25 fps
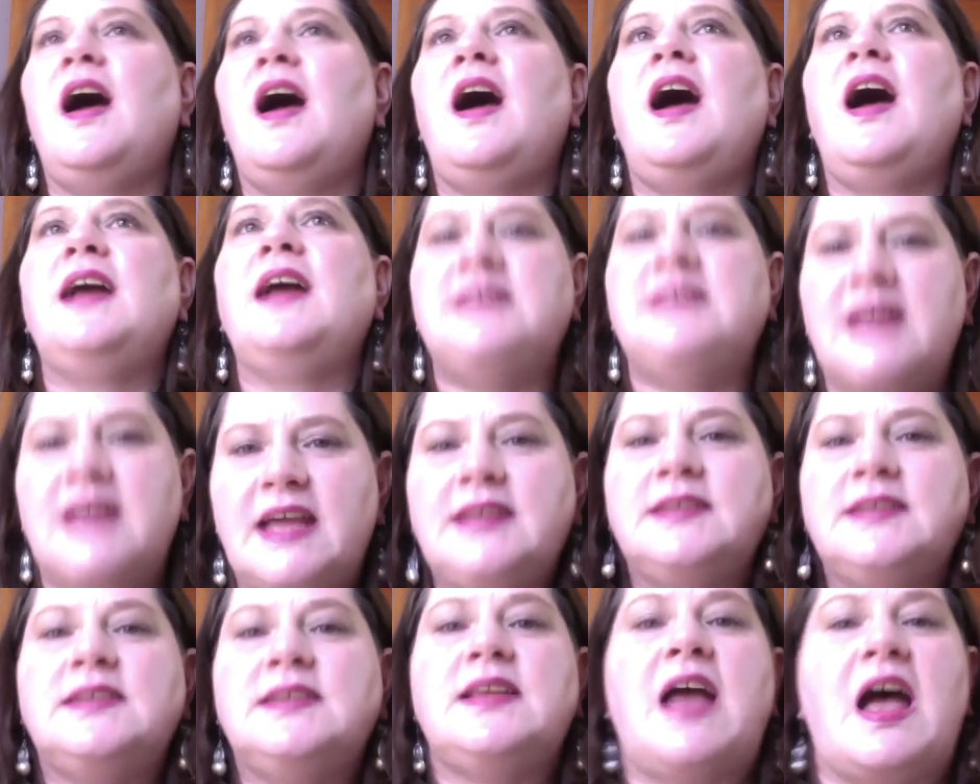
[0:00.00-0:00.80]

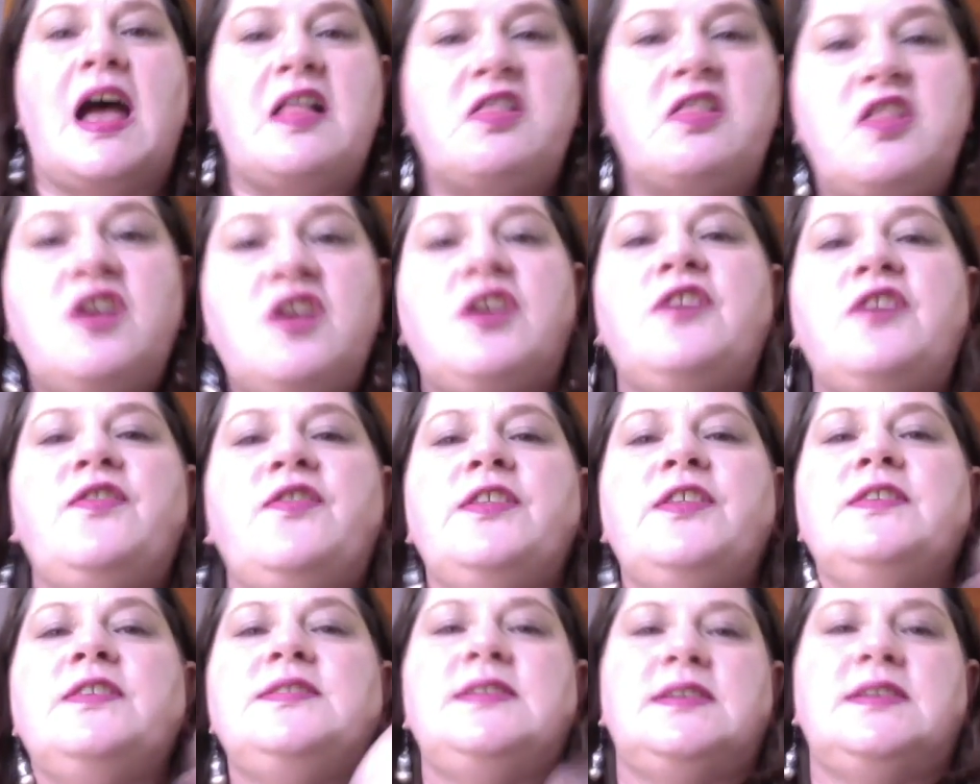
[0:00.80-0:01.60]
attend, I uh, look
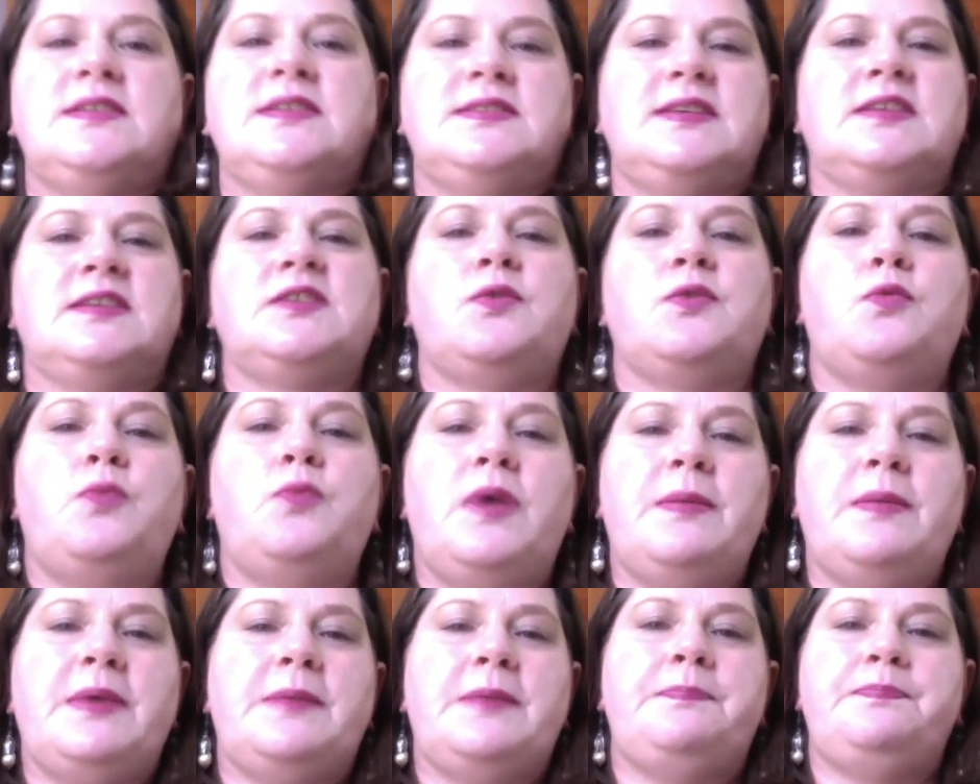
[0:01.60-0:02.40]
for those intersections.
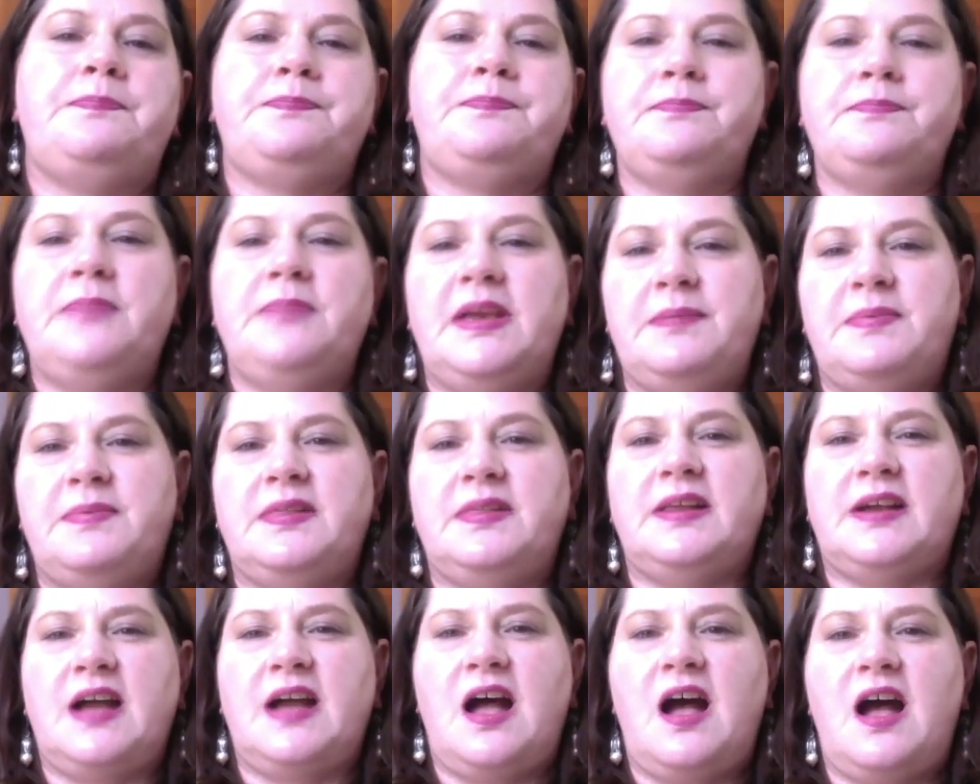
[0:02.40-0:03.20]
Women, people
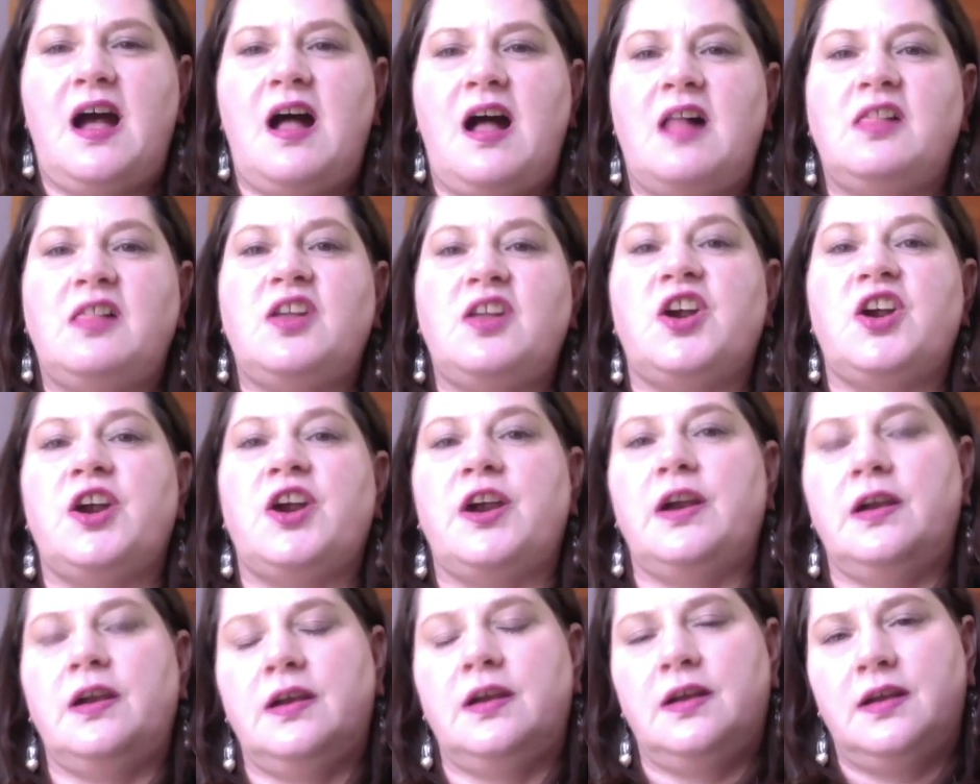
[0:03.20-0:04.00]
of
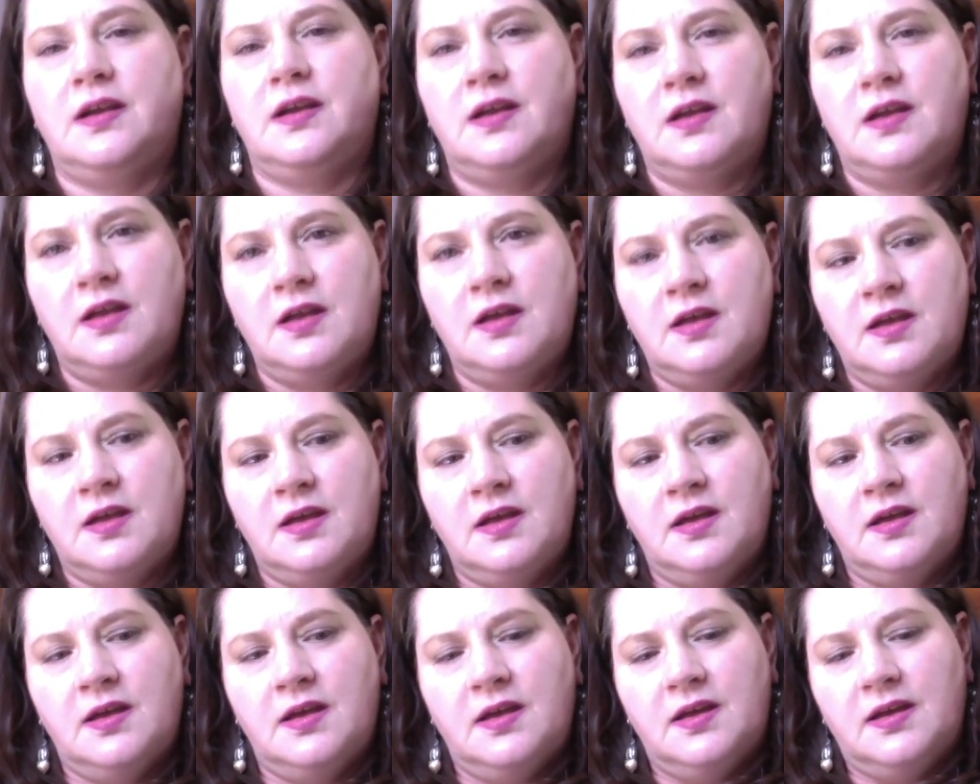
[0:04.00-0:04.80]
color,
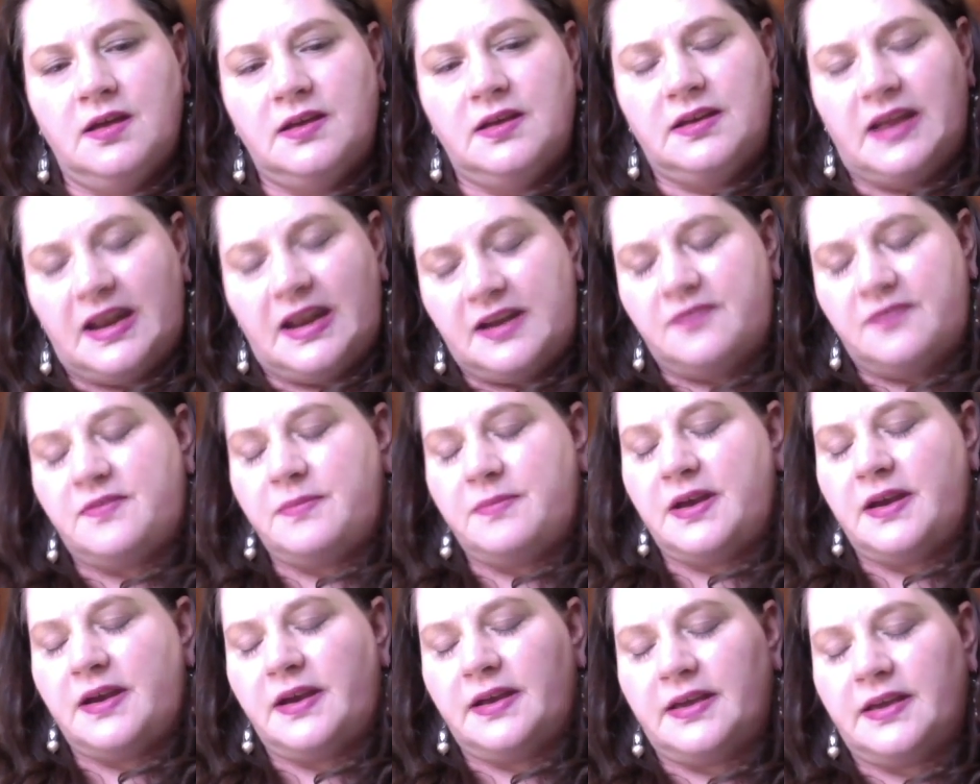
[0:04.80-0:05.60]
Native
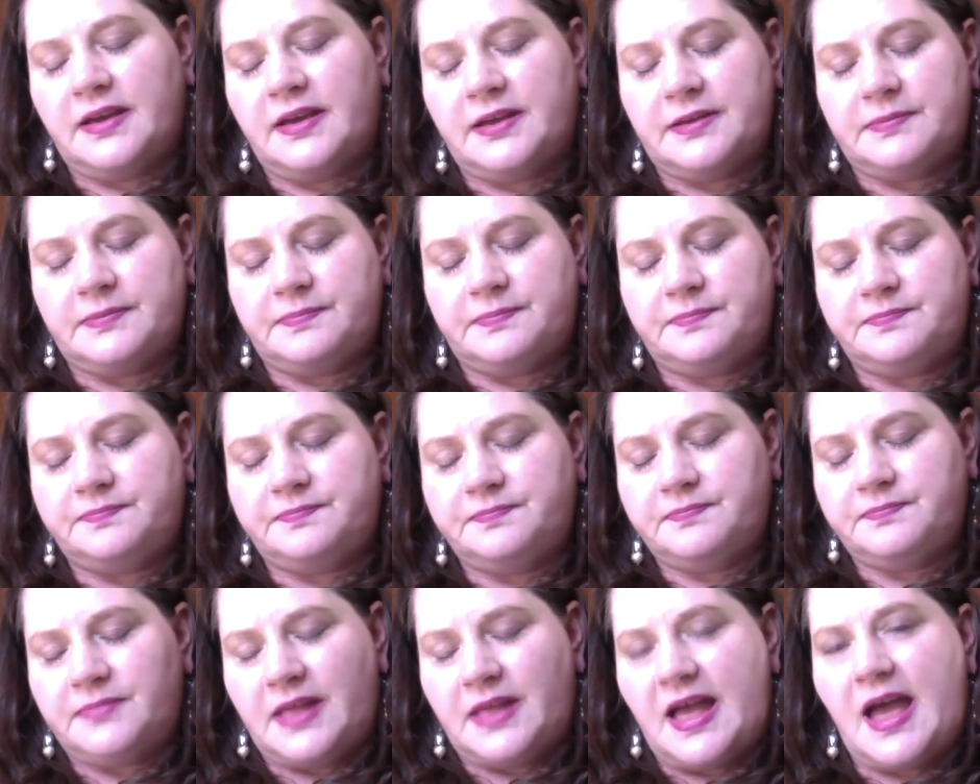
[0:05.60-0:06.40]
American,
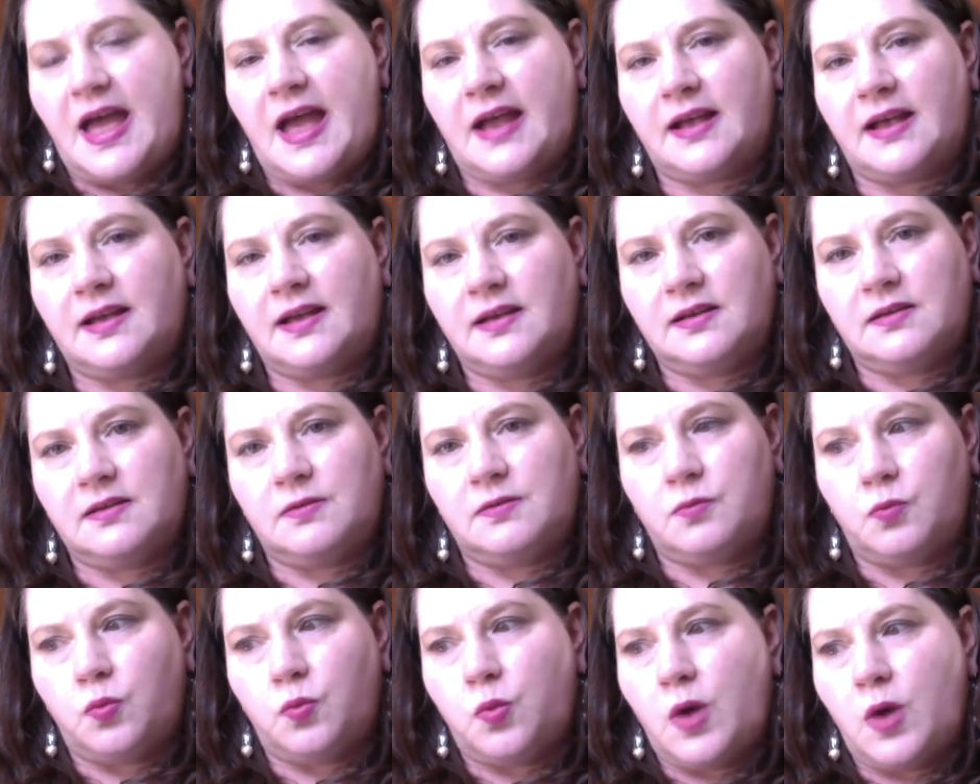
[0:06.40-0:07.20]
black,
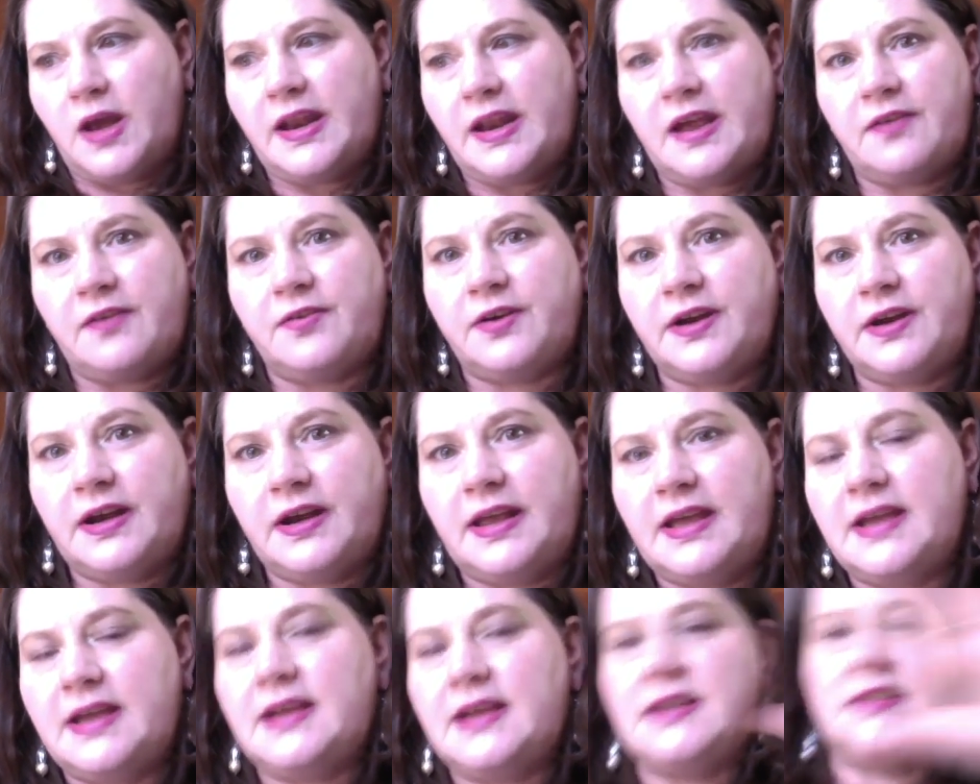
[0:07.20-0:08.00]
whatever it
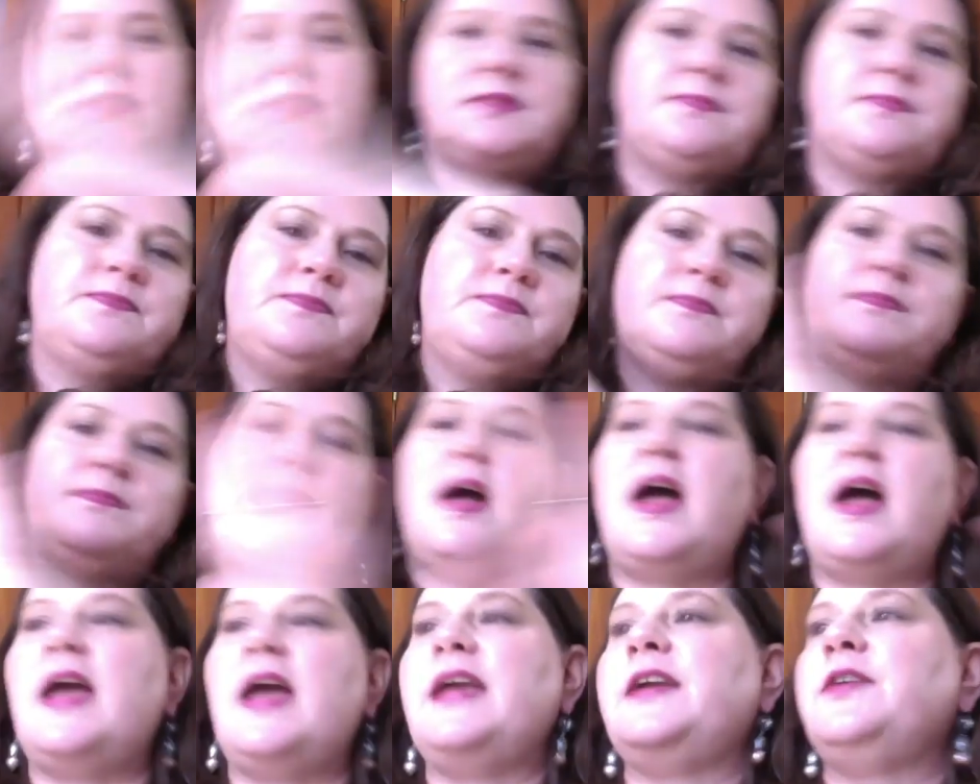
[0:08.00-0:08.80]
is,
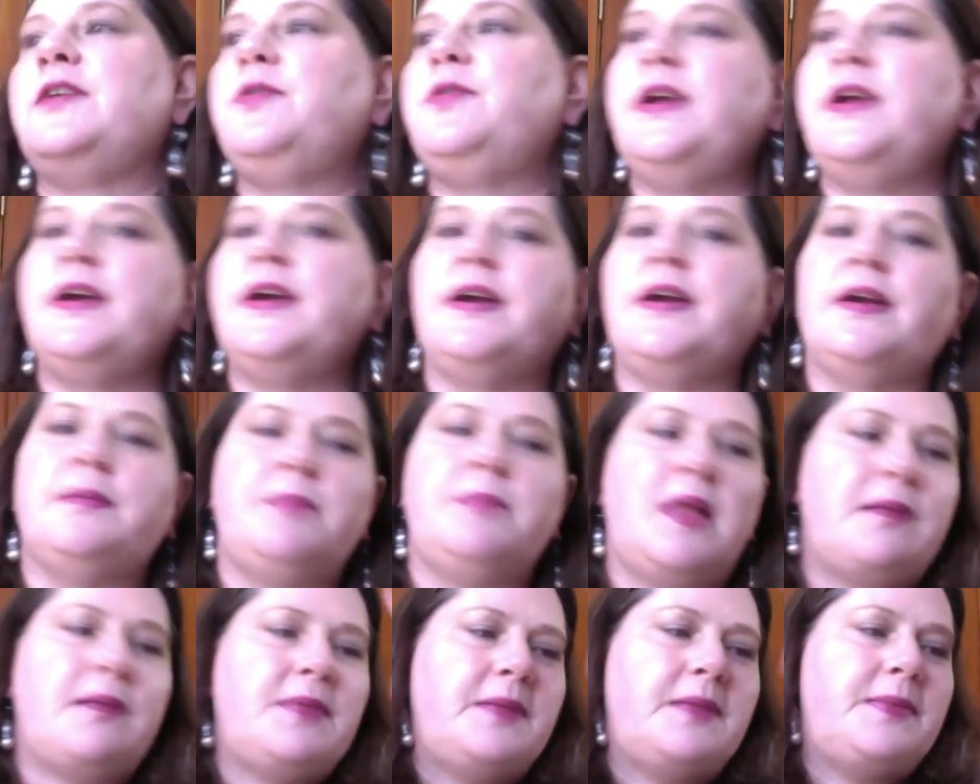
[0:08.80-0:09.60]
bi, queer,
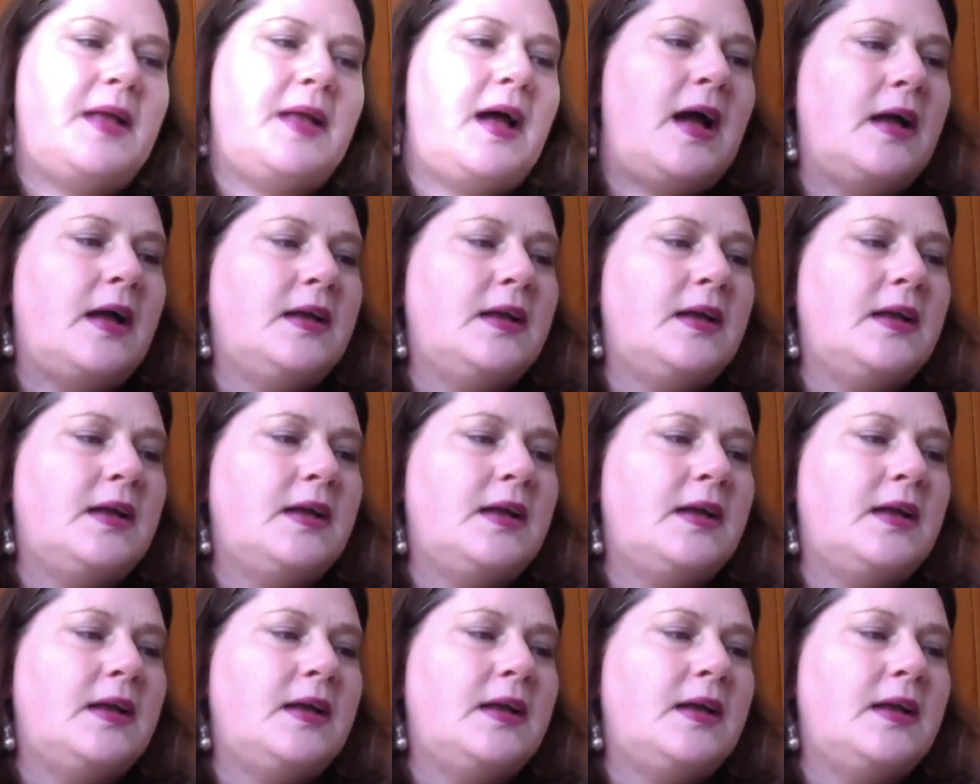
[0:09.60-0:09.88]
blah, blah, blah,